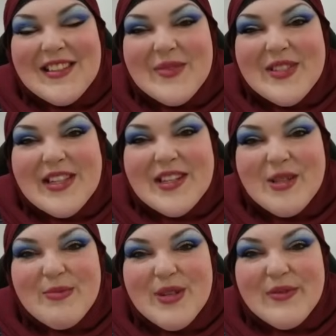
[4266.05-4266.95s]
Was that
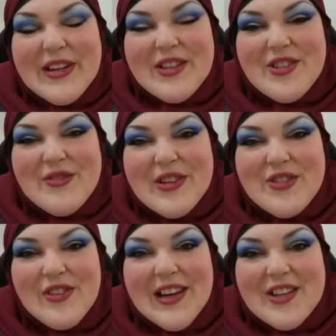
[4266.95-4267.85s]
Egyptian
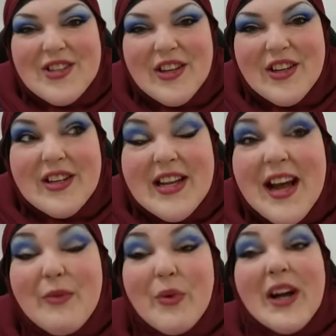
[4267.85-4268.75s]
restaurant actually good?
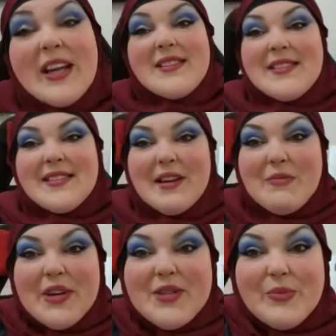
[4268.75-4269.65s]
Yeah, it was.
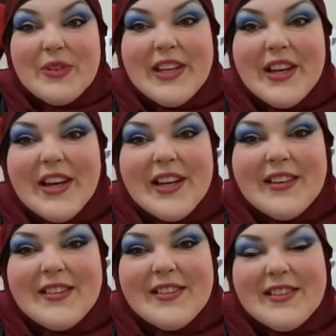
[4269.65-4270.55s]
It was really
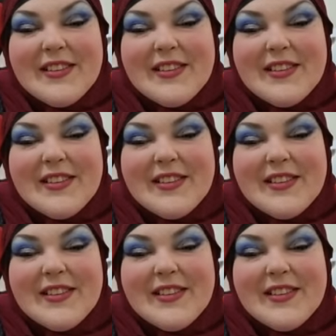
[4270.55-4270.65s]
good.